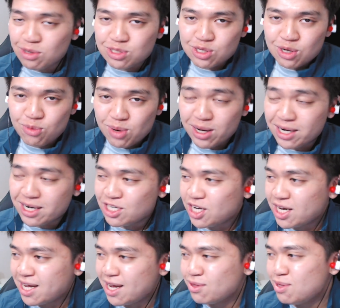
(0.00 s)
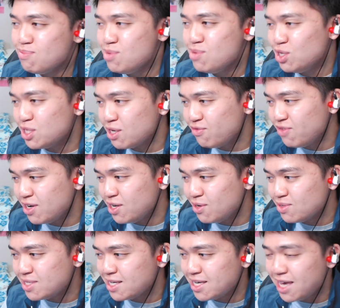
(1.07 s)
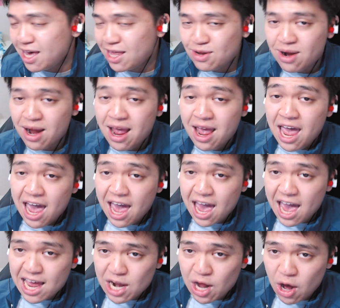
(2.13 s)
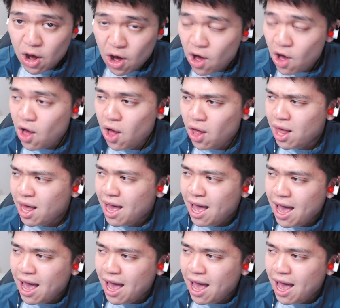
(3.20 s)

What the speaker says: So we're gonna check out the music video together and all.